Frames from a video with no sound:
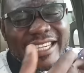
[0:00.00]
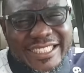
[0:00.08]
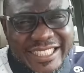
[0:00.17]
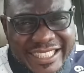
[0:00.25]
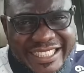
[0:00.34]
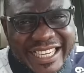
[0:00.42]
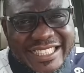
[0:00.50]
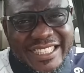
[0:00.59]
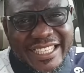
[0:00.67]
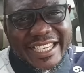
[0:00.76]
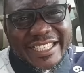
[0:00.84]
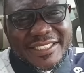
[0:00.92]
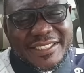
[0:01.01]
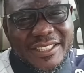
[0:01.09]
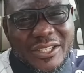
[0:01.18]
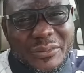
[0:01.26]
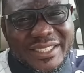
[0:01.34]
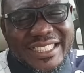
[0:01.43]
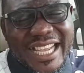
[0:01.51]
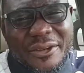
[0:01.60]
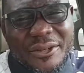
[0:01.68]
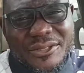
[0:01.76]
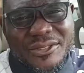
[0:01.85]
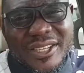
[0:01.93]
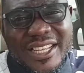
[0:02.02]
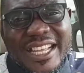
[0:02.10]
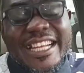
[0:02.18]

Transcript: threatening Nigerians with chaos.